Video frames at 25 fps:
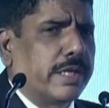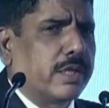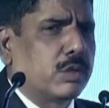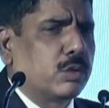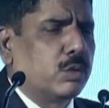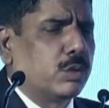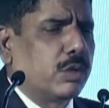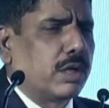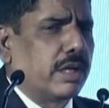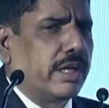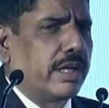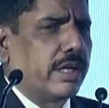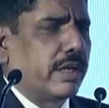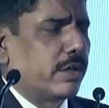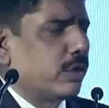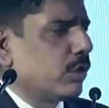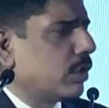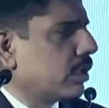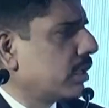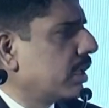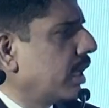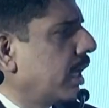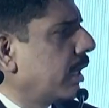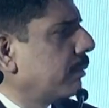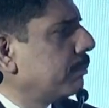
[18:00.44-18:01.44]
this session,
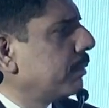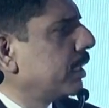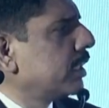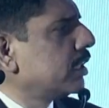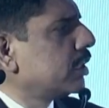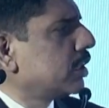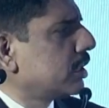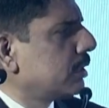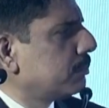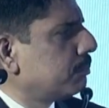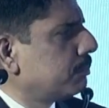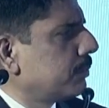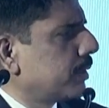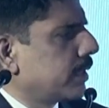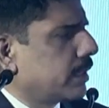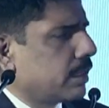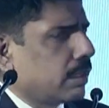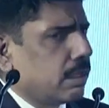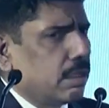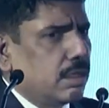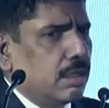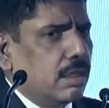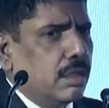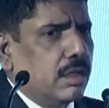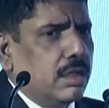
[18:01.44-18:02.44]
again a very
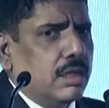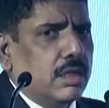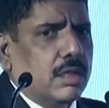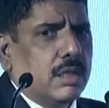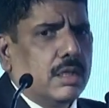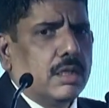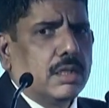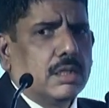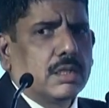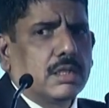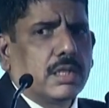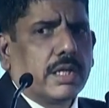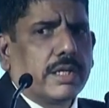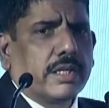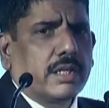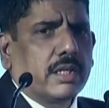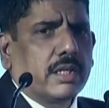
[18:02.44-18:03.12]
great session.